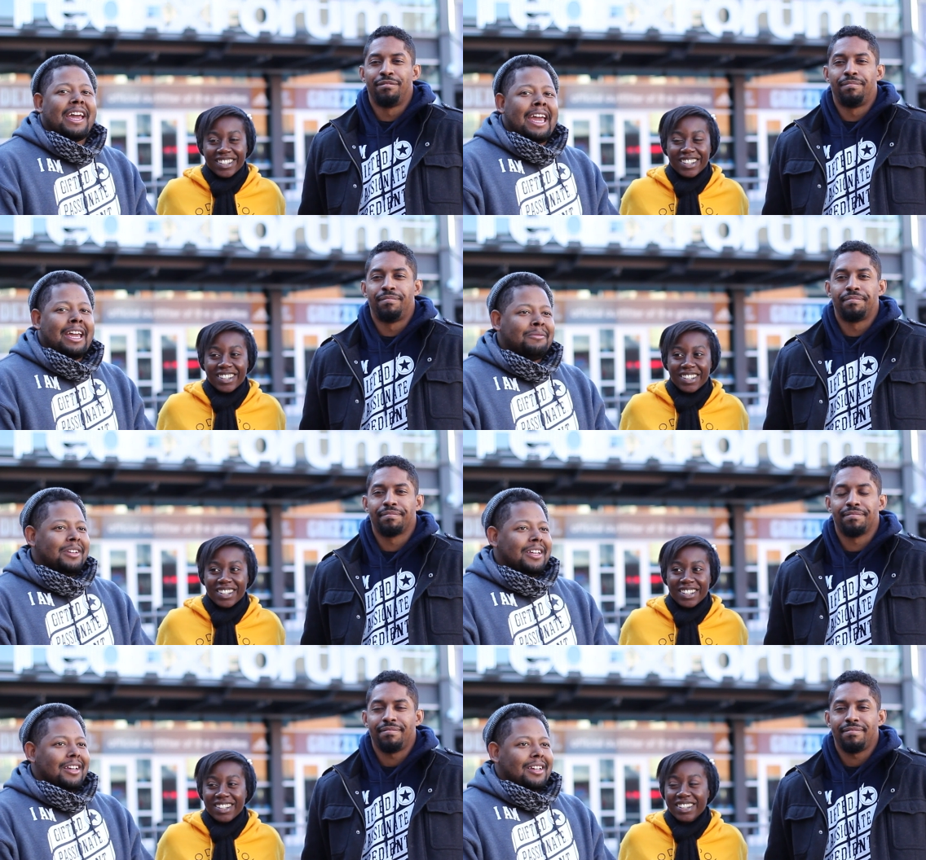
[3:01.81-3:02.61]
Speaker 1: game,
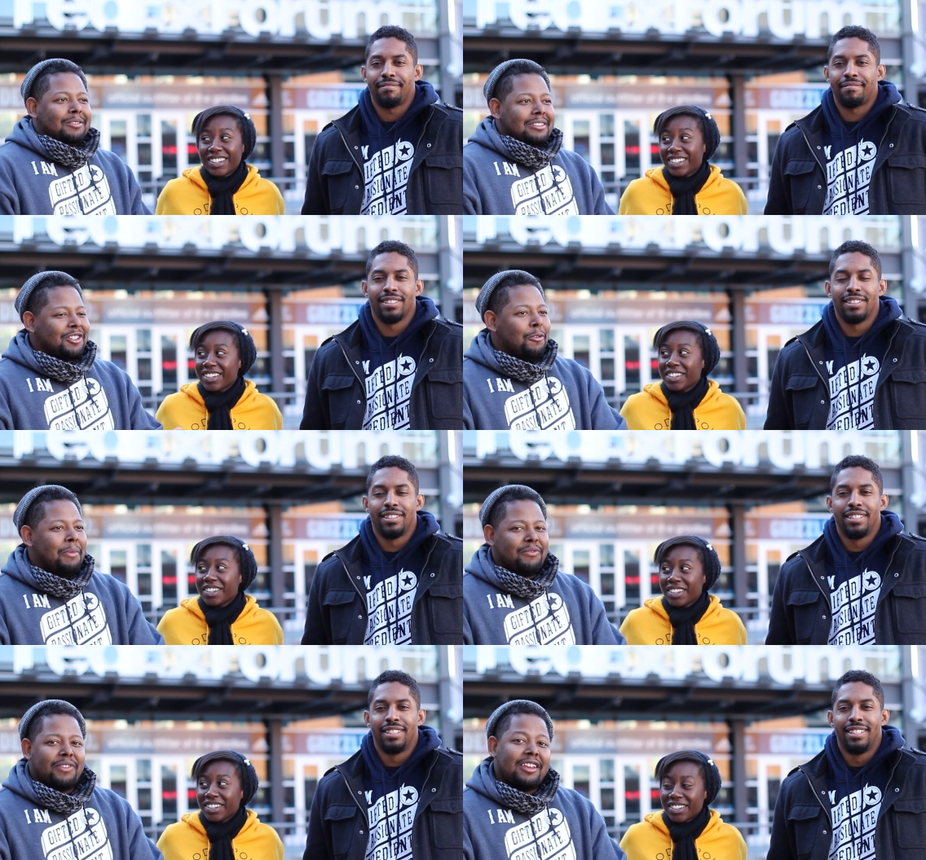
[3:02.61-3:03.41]
sold
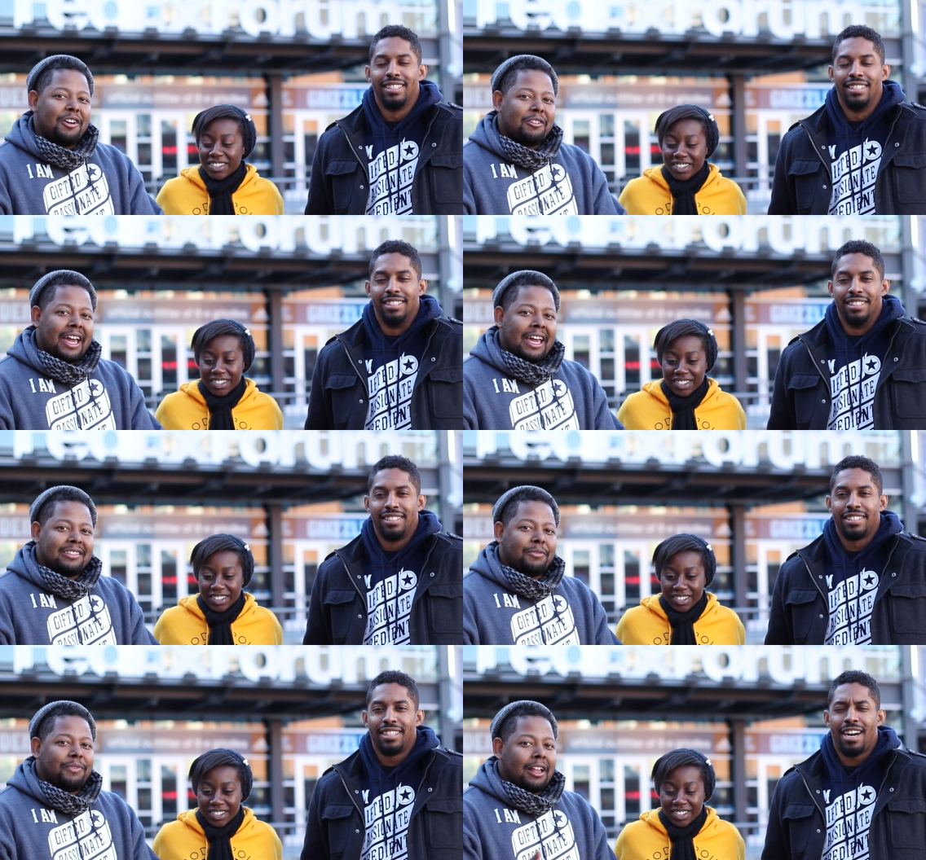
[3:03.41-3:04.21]
my video games
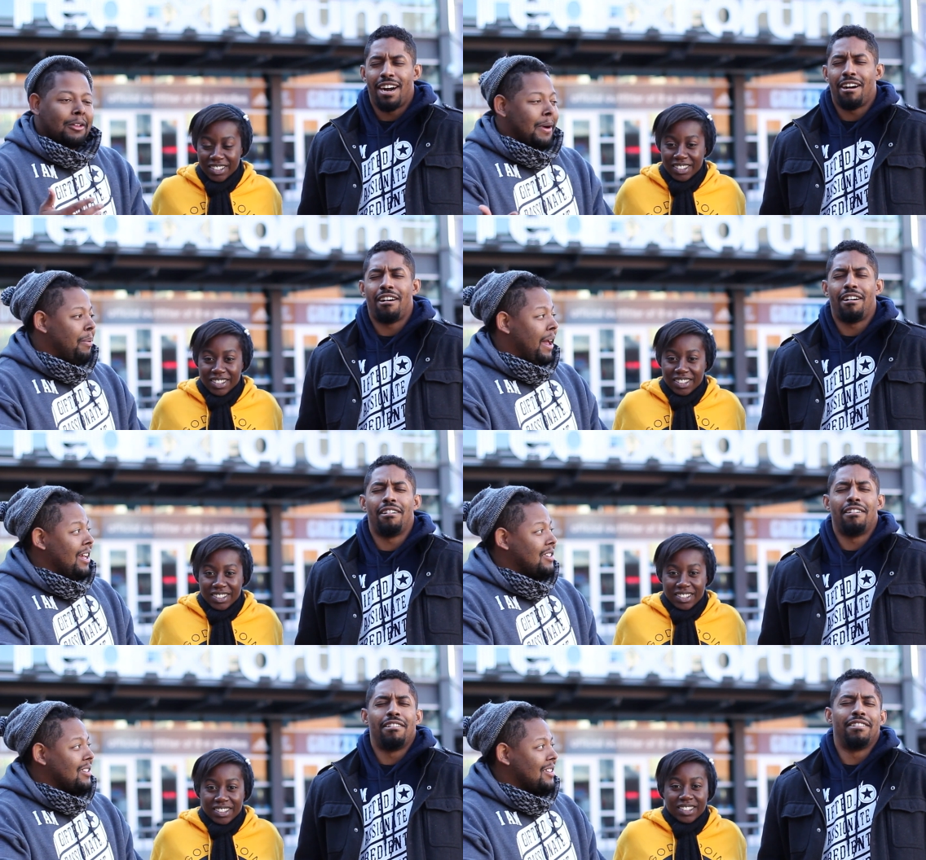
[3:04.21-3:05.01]
to follow oh. my
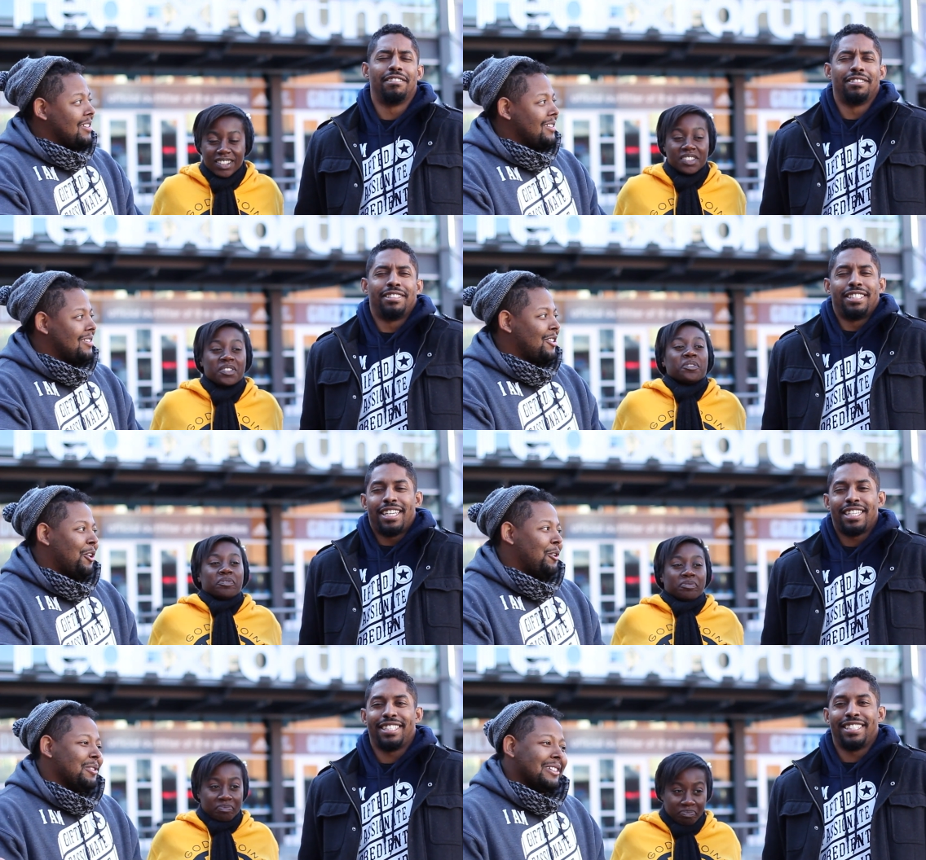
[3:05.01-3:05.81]
passion.
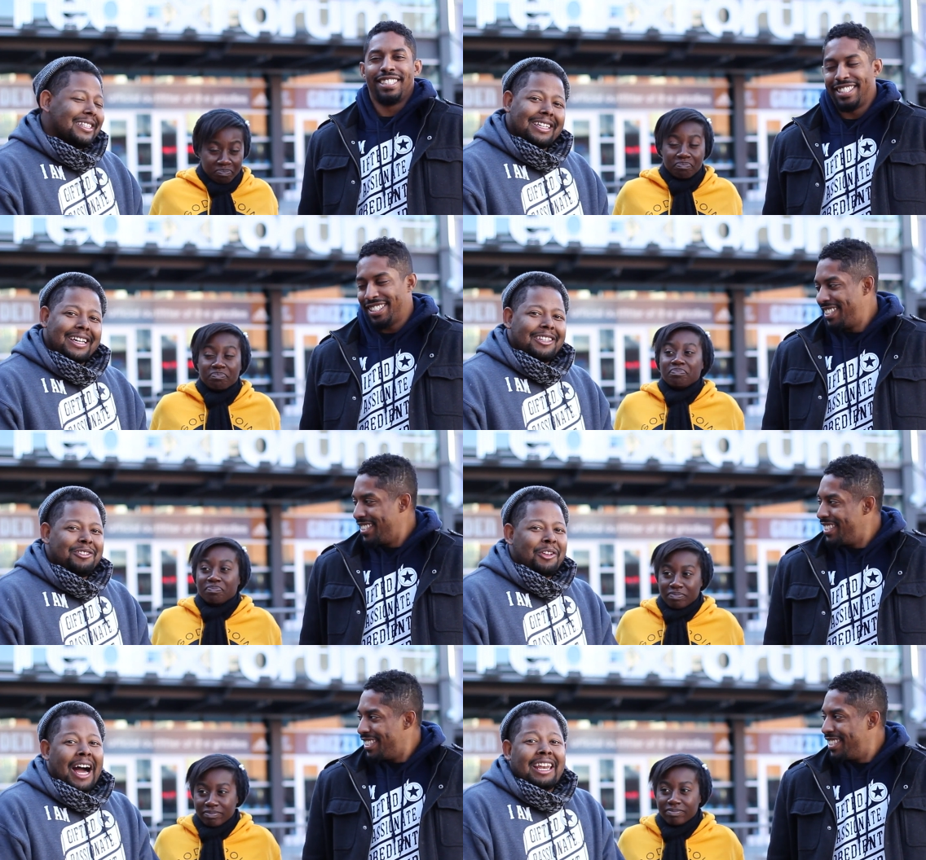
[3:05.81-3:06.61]
So,
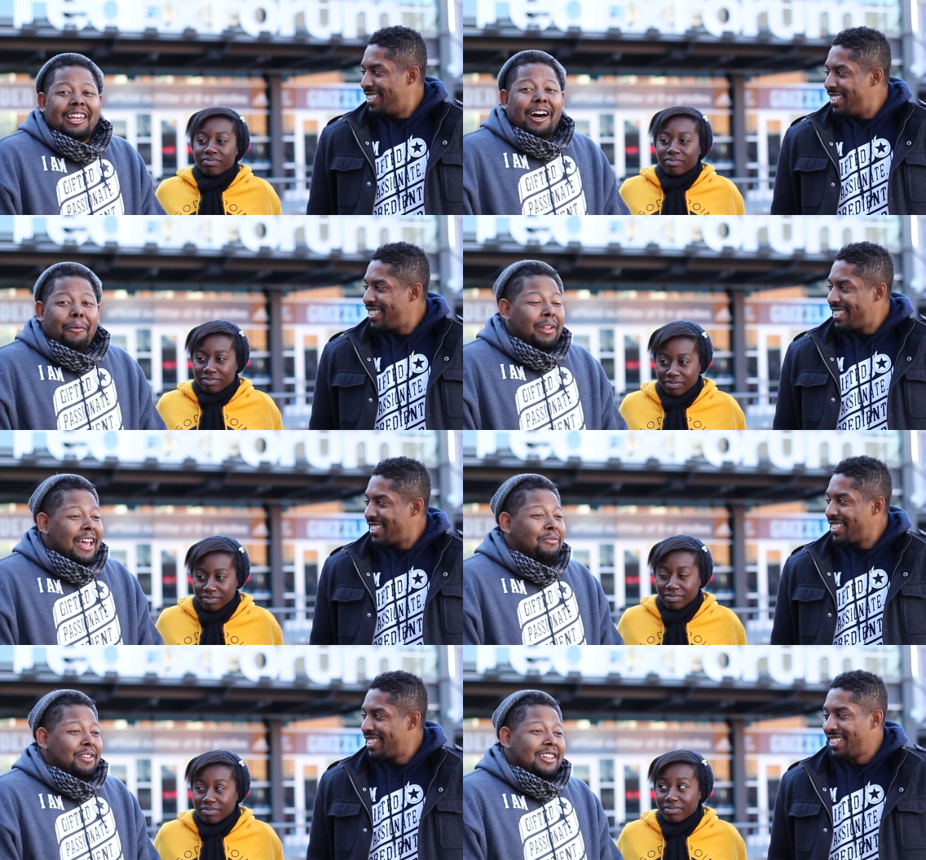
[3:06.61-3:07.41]
you know, I love
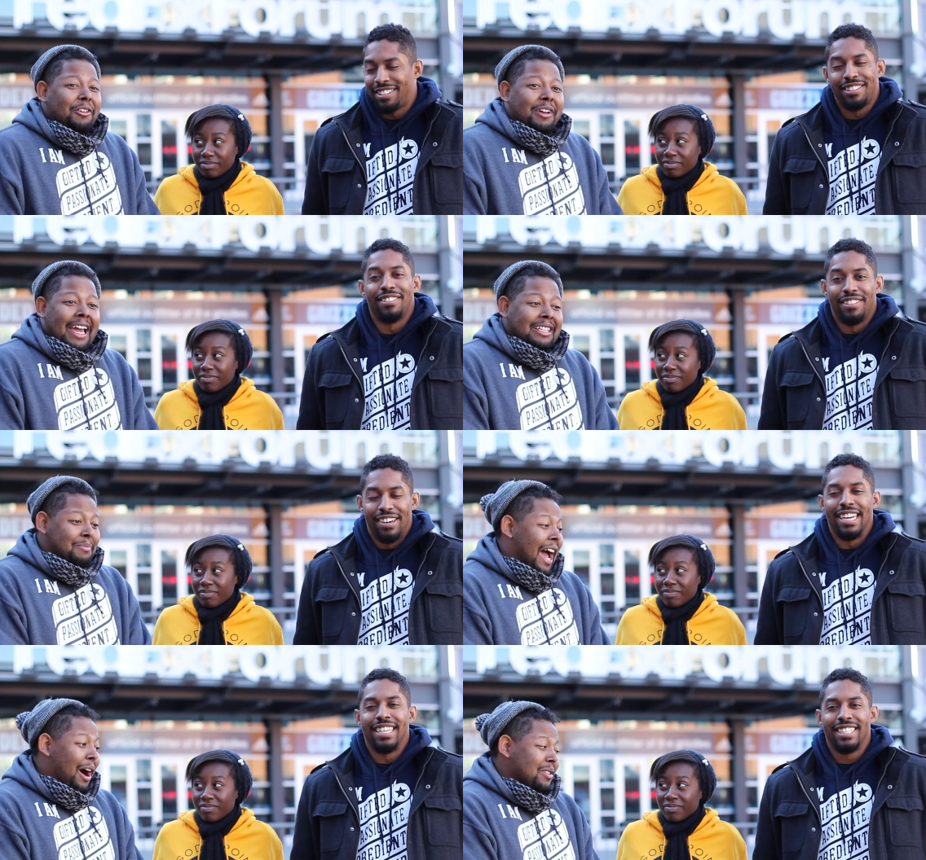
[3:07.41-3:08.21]
playing video games,
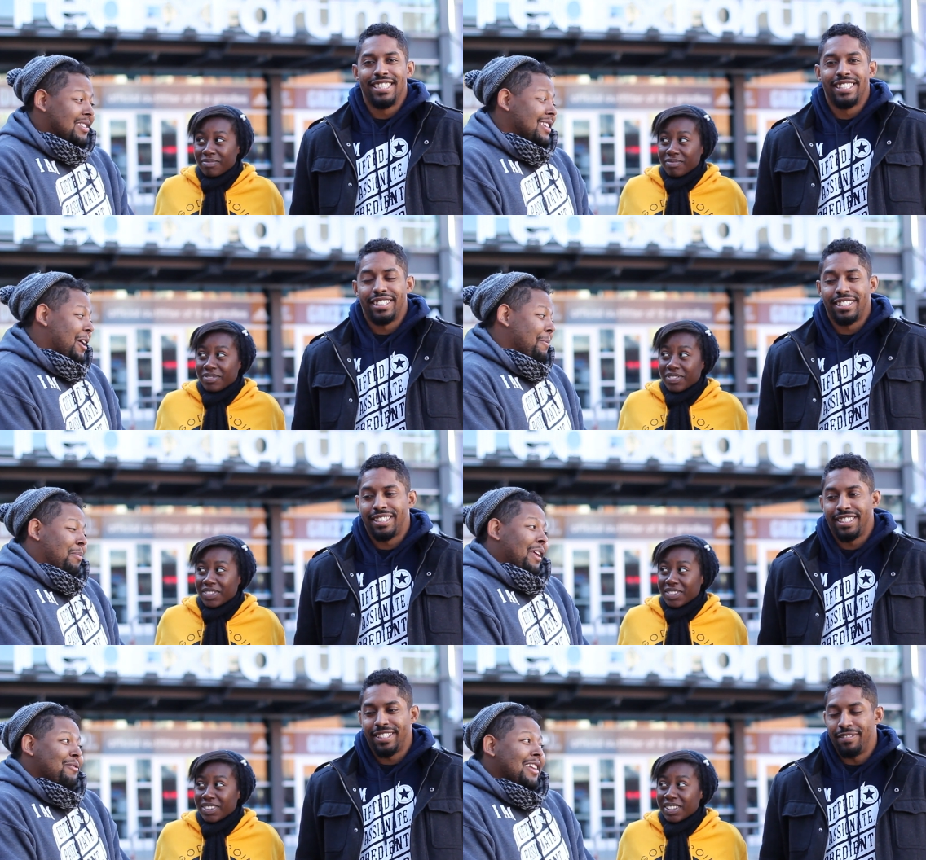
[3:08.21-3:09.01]
right. man. I would sit up and
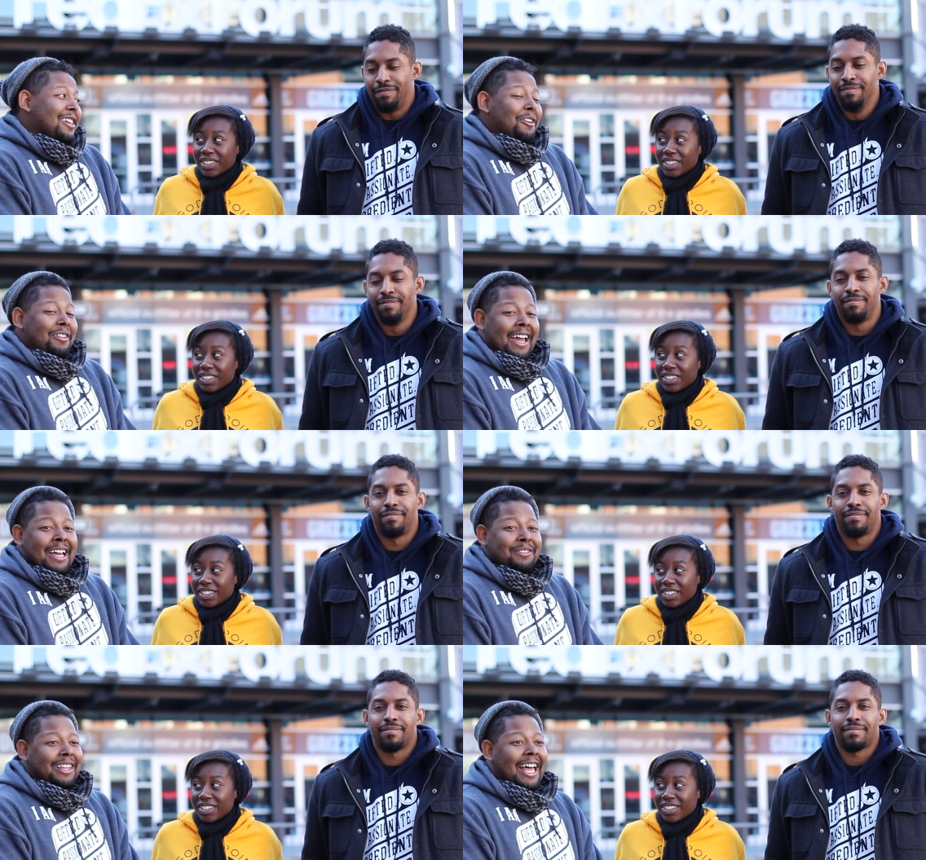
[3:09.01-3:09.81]
play video
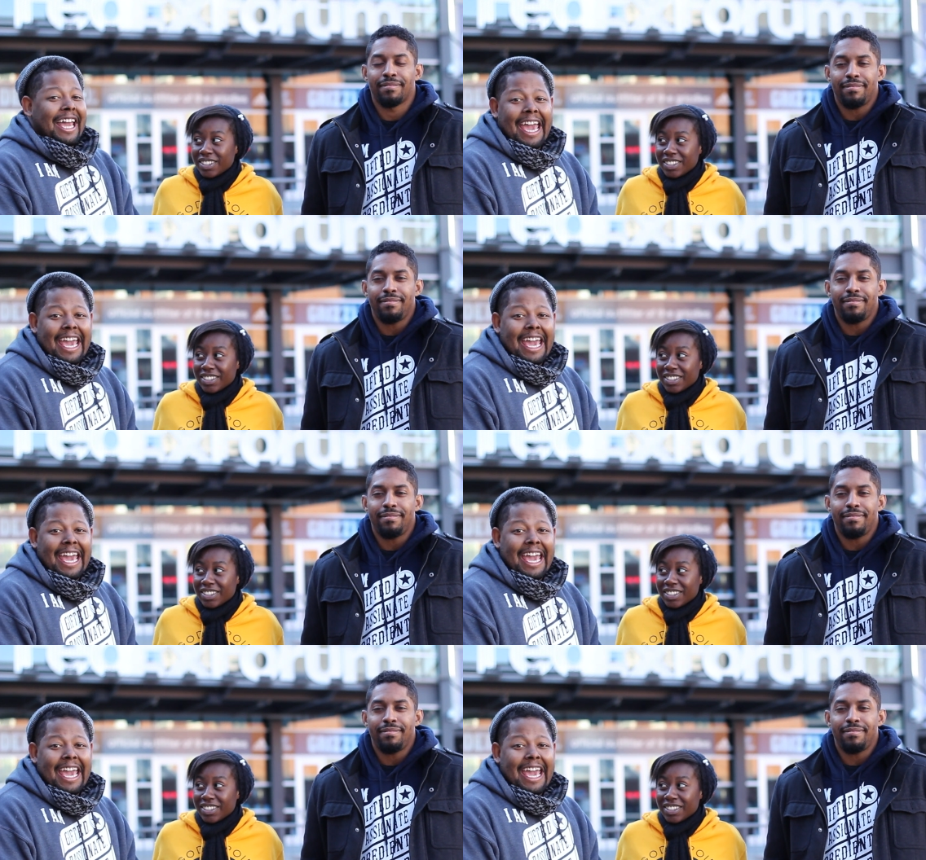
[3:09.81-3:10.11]
games for like